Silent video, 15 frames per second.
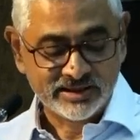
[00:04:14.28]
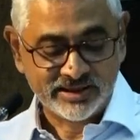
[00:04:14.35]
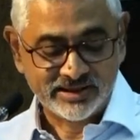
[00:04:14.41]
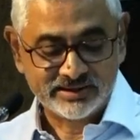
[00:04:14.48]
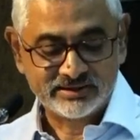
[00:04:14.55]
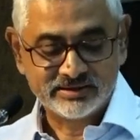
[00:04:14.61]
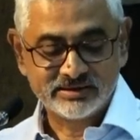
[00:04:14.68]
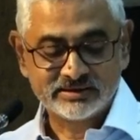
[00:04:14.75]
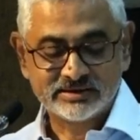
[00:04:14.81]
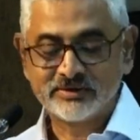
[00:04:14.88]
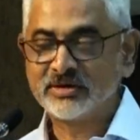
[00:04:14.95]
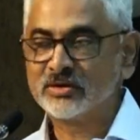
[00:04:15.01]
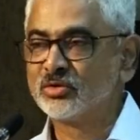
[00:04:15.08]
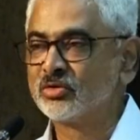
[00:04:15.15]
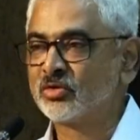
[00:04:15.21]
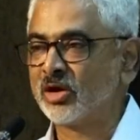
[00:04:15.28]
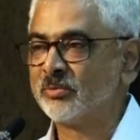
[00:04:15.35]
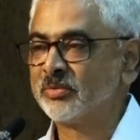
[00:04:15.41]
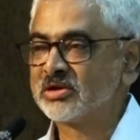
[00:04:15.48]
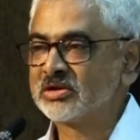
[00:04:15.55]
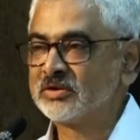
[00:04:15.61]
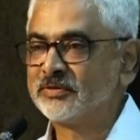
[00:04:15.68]
And uh, there were two
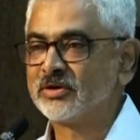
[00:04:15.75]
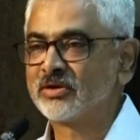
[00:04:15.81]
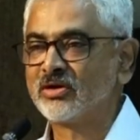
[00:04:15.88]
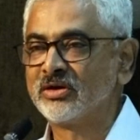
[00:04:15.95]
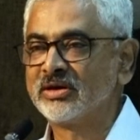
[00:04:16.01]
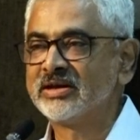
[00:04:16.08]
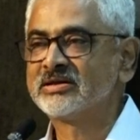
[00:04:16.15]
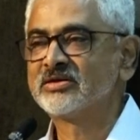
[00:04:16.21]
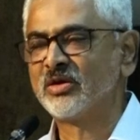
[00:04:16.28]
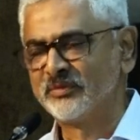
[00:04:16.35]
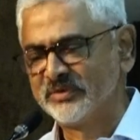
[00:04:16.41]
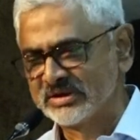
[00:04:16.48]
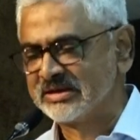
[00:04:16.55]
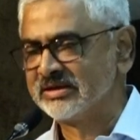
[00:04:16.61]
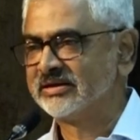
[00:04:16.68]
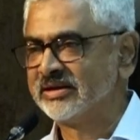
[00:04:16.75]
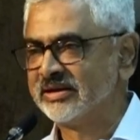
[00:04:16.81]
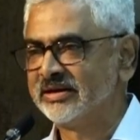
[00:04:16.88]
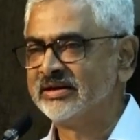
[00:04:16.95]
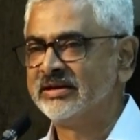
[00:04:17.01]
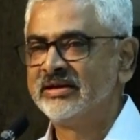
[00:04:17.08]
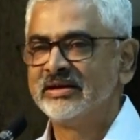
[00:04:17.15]
toppers of our college, obviously
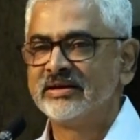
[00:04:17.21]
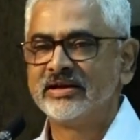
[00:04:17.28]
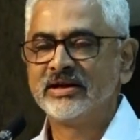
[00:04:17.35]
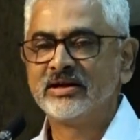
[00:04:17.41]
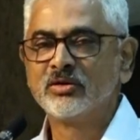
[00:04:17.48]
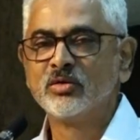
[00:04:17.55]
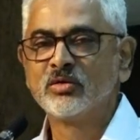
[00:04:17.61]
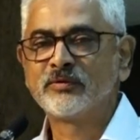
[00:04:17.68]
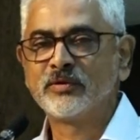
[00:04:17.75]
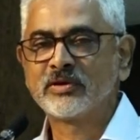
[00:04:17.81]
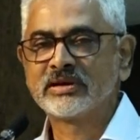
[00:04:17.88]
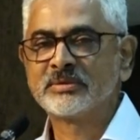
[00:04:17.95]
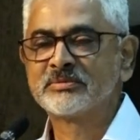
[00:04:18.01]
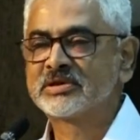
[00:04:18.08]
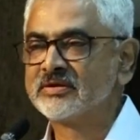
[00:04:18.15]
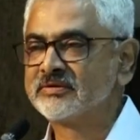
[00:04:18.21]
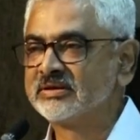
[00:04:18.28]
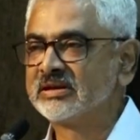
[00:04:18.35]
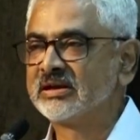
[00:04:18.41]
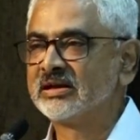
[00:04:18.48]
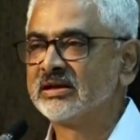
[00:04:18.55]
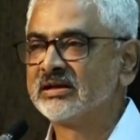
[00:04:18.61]
they did good for themselves
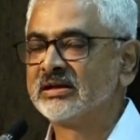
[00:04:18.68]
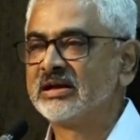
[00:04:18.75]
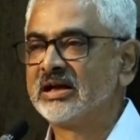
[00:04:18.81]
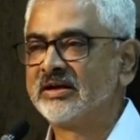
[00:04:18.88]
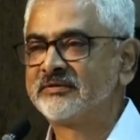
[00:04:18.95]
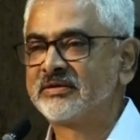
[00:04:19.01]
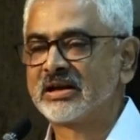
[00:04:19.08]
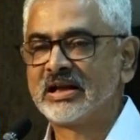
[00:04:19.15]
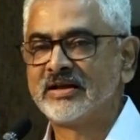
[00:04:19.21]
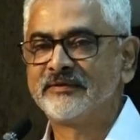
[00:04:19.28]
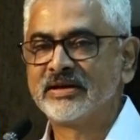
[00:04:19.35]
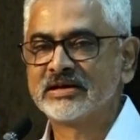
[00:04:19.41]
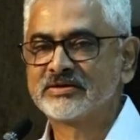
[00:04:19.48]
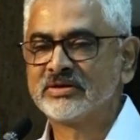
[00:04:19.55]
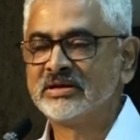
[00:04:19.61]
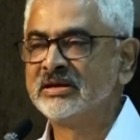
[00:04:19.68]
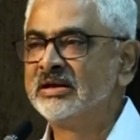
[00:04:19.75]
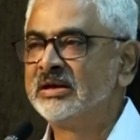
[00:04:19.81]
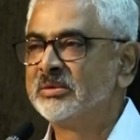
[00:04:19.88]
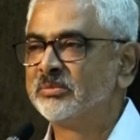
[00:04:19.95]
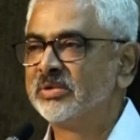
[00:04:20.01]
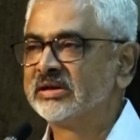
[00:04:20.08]
in the uh, afterlife as well.
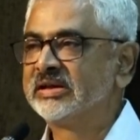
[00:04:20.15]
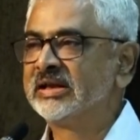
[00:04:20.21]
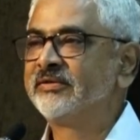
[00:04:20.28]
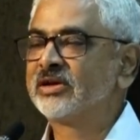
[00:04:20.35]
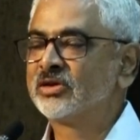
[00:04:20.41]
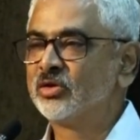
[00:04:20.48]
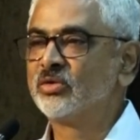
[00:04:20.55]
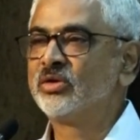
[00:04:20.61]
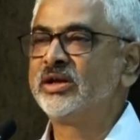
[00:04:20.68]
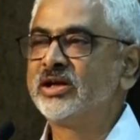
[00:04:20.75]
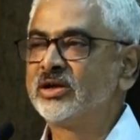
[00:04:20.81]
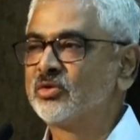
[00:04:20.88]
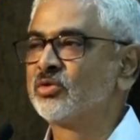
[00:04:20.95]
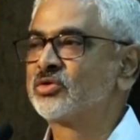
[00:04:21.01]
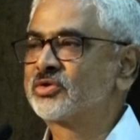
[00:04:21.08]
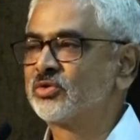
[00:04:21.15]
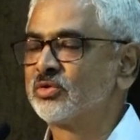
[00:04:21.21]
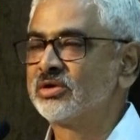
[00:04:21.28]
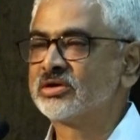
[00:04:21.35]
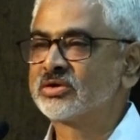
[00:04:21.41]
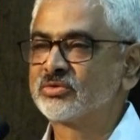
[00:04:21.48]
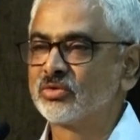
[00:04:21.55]
But they were the only two
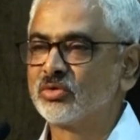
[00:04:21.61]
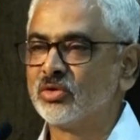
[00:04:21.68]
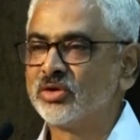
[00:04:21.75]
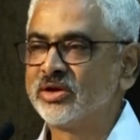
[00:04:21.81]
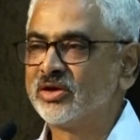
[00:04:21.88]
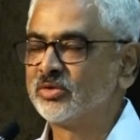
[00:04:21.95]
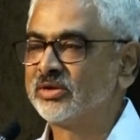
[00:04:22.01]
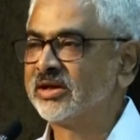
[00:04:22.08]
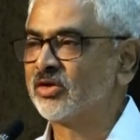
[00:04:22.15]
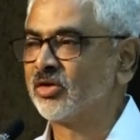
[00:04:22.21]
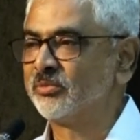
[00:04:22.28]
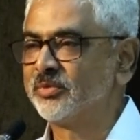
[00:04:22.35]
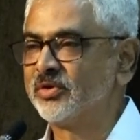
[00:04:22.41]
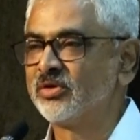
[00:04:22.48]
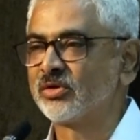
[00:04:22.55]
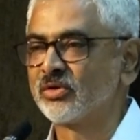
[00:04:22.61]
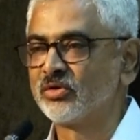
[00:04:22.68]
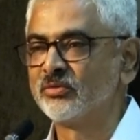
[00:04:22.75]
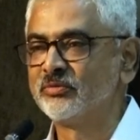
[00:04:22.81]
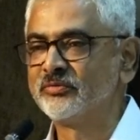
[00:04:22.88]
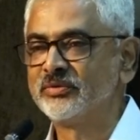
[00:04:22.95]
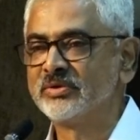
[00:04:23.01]
students to go into that computer
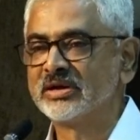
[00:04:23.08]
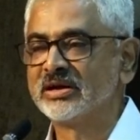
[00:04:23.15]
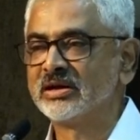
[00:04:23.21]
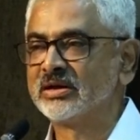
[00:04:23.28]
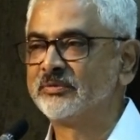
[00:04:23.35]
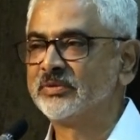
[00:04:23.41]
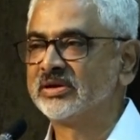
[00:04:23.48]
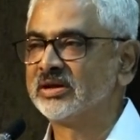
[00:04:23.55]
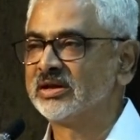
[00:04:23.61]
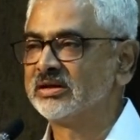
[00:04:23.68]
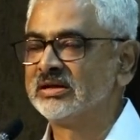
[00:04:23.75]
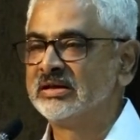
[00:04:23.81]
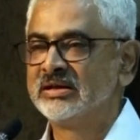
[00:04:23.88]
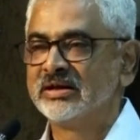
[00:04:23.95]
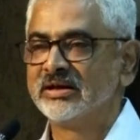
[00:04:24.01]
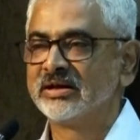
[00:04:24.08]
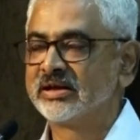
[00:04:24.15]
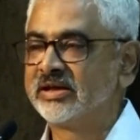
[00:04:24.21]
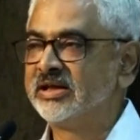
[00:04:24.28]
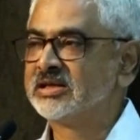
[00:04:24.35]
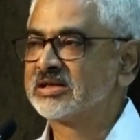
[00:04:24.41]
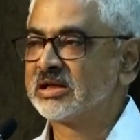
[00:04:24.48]
room uh, with the uh,
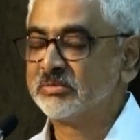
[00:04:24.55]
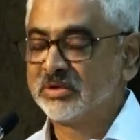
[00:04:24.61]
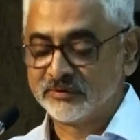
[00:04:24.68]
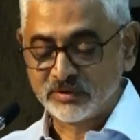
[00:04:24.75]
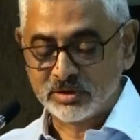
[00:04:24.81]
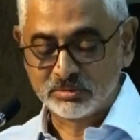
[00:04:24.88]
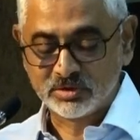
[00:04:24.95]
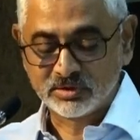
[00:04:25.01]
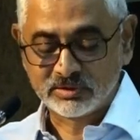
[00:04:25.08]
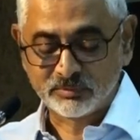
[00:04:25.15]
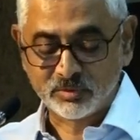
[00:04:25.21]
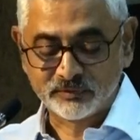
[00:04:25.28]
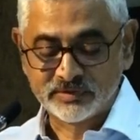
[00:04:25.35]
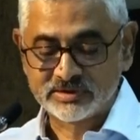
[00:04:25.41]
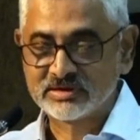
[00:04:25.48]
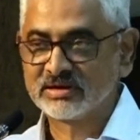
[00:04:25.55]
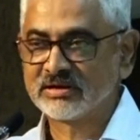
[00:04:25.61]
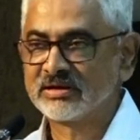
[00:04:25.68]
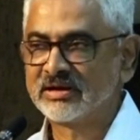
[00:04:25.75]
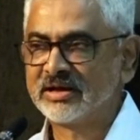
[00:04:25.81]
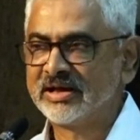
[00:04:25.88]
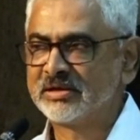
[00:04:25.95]
keys coming from our professor,
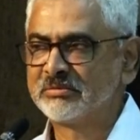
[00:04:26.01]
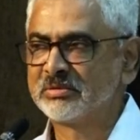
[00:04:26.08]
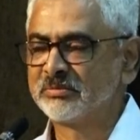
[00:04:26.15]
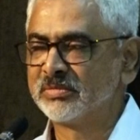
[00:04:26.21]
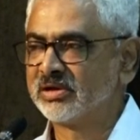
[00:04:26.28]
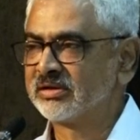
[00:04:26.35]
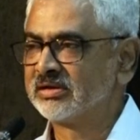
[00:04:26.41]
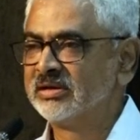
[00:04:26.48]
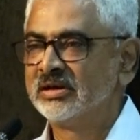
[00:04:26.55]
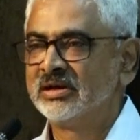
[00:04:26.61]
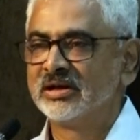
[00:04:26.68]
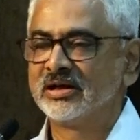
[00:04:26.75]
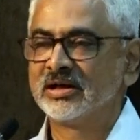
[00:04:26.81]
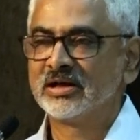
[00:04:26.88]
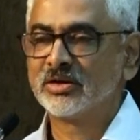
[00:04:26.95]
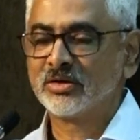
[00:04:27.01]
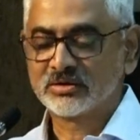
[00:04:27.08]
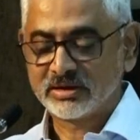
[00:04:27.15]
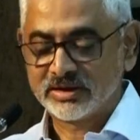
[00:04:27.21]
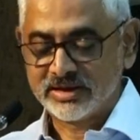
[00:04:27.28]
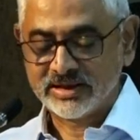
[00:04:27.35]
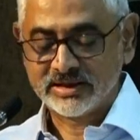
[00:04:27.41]
uh, I remember uh,
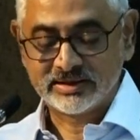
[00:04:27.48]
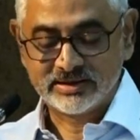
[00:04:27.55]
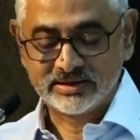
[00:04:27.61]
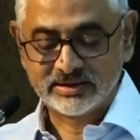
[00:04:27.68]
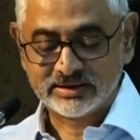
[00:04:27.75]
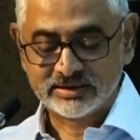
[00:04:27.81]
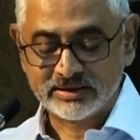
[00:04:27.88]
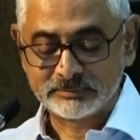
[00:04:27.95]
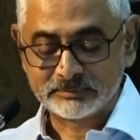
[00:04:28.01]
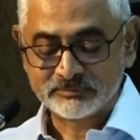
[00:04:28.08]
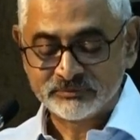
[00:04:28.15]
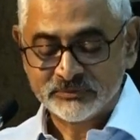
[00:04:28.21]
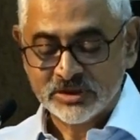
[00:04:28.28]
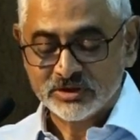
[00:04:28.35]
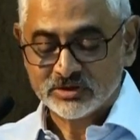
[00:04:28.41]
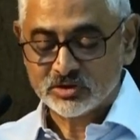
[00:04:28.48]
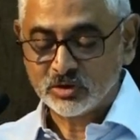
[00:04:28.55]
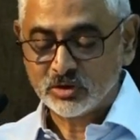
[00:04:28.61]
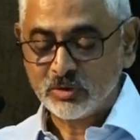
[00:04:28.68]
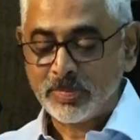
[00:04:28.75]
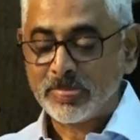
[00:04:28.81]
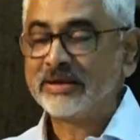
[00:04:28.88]
Dr. ARK that time.
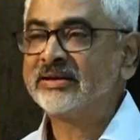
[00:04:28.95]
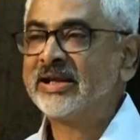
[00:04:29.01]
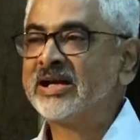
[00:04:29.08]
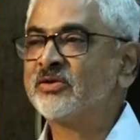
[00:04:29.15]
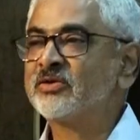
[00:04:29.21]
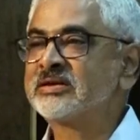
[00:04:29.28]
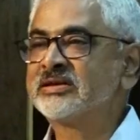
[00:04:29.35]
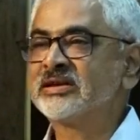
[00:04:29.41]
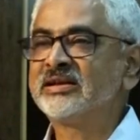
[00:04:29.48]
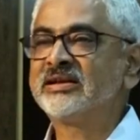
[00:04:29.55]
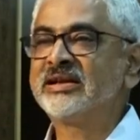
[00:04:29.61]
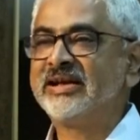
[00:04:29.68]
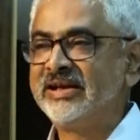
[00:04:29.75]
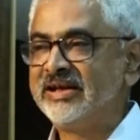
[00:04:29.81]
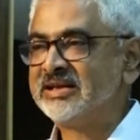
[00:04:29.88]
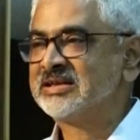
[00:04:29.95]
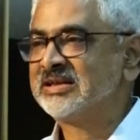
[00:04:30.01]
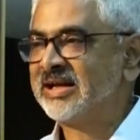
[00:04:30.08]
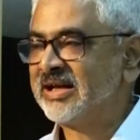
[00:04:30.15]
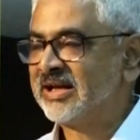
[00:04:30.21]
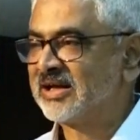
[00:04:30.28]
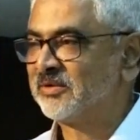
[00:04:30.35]
So that was the age
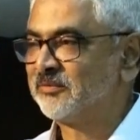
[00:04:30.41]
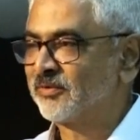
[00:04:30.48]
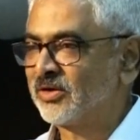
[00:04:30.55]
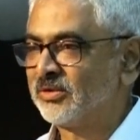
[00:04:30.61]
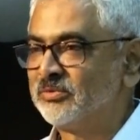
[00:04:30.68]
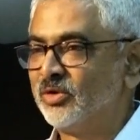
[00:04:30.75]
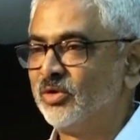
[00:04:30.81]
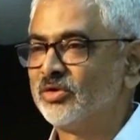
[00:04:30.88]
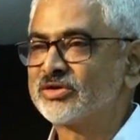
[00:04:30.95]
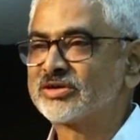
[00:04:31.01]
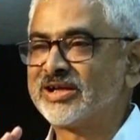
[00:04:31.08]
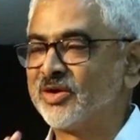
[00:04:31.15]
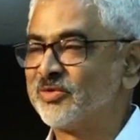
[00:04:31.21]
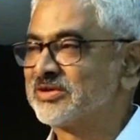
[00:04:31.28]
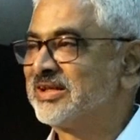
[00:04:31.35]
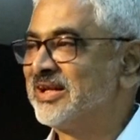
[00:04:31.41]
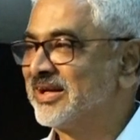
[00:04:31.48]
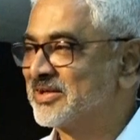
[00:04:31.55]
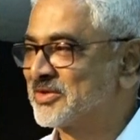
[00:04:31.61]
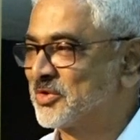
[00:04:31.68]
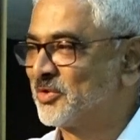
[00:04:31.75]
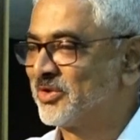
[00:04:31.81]
that I come from, it sounds
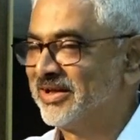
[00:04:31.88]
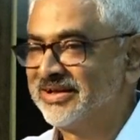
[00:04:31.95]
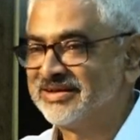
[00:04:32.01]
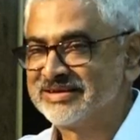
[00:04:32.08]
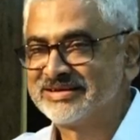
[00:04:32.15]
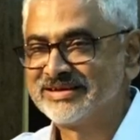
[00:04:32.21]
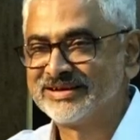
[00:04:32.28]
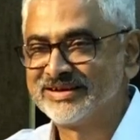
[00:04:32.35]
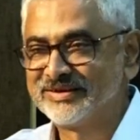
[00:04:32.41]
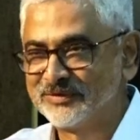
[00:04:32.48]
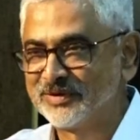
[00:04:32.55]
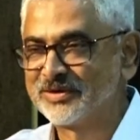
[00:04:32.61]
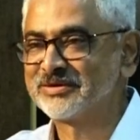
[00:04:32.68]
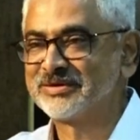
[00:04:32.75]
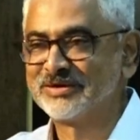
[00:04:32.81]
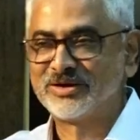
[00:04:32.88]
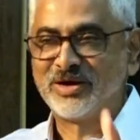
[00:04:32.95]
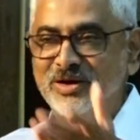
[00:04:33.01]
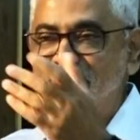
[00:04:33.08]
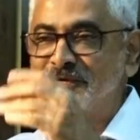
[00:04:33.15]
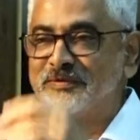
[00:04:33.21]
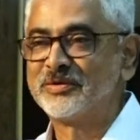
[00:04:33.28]
like stone age for
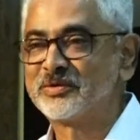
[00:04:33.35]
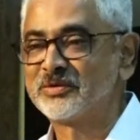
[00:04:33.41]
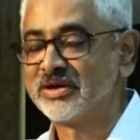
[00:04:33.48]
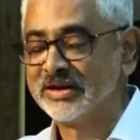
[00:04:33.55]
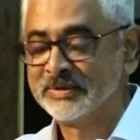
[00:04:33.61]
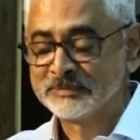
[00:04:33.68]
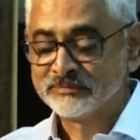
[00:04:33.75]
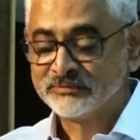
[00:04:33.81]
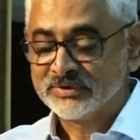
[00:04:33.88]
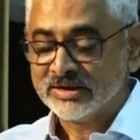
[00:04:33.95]
all of you today.